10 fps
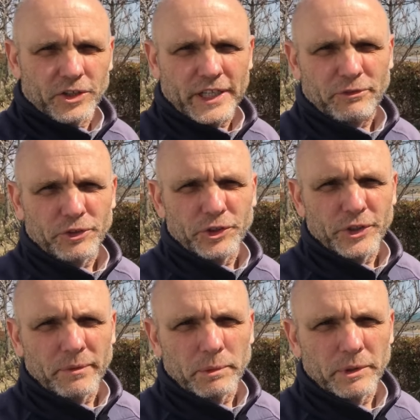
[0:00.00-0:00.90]
Good
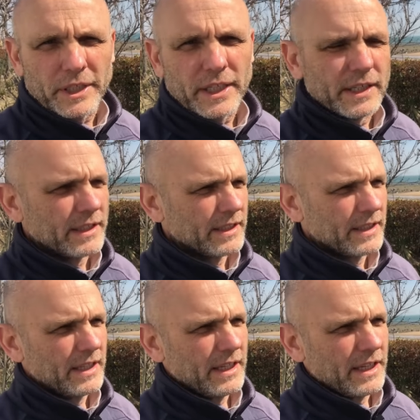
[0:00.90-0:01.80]
afternoon, everybody.
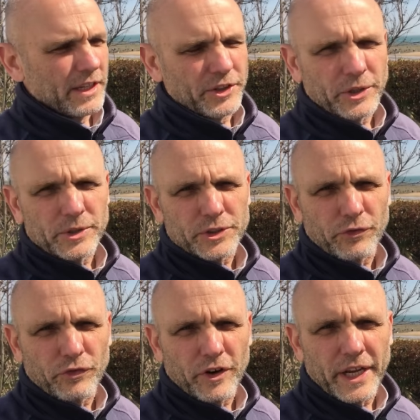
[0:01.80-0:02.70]
There is a
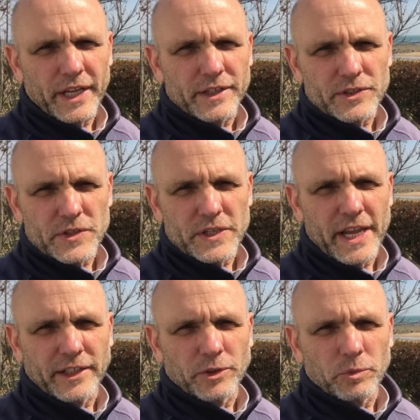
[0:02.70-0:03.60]
phrase, a
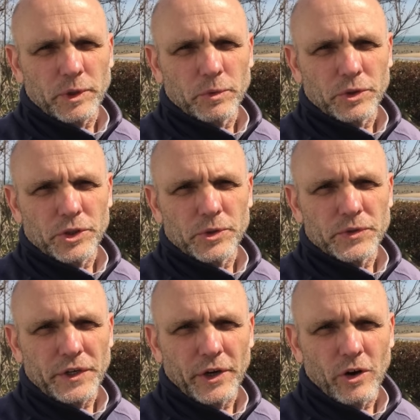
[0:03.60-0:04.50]
saying that we will
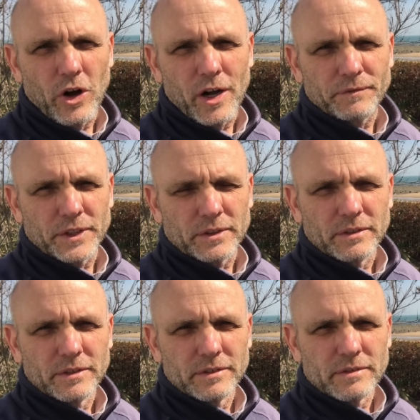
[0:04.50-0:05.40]
use here often,
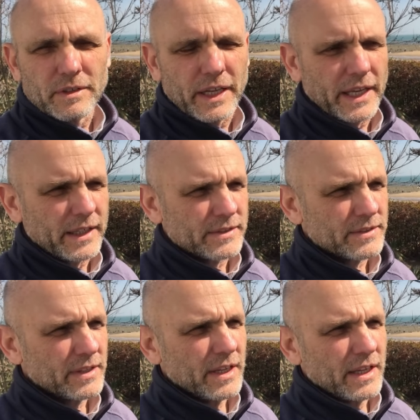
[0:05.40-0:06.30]
and
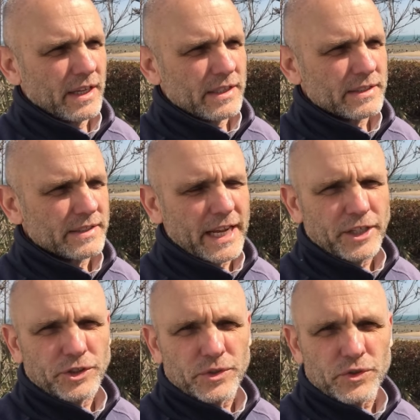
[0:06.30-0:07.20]
it's
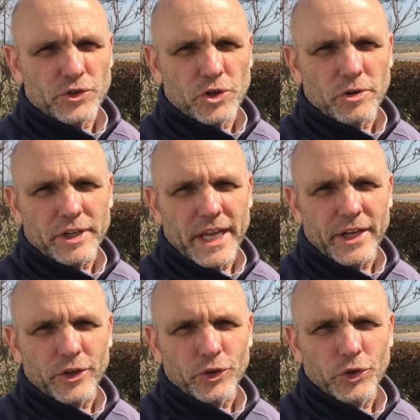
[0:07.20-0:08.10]
sanctions
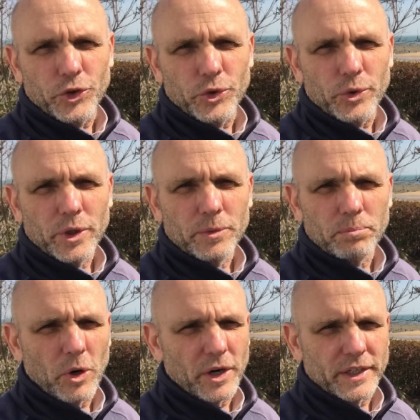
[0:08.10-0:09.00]
create new
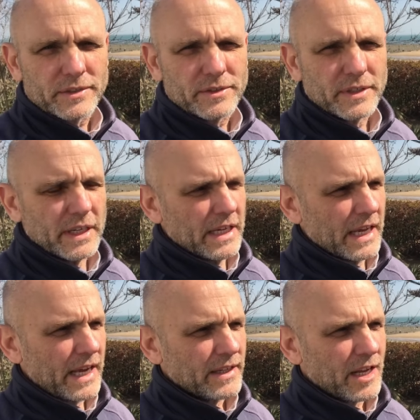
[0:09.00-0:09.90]
markets.
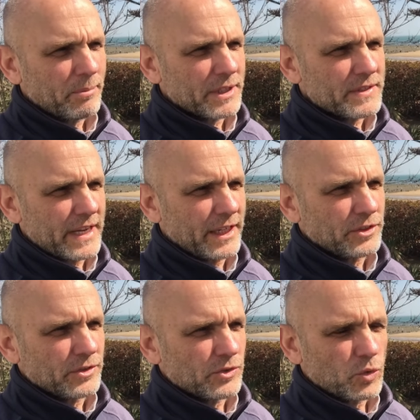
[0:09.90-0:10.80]
Economic
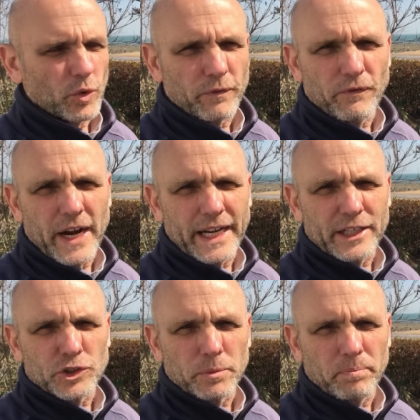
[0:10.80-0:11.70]
sanctions or
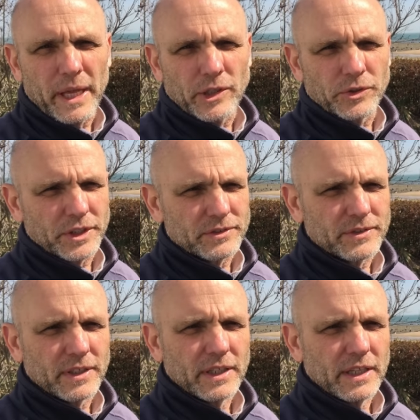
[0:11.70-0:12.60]
financial penalties,